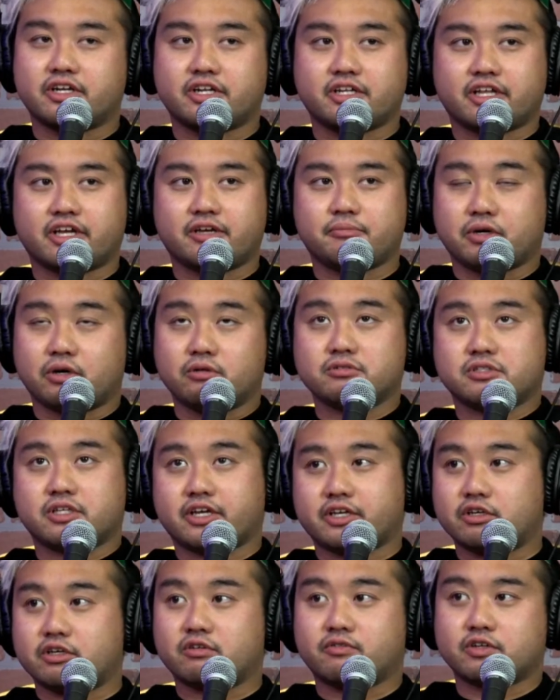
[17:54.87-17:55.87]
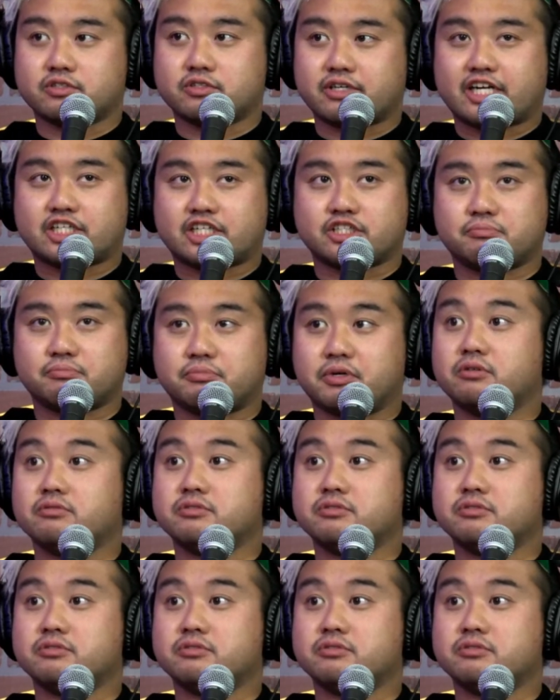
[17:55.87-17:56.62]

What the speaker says: and they post like Universal actually posted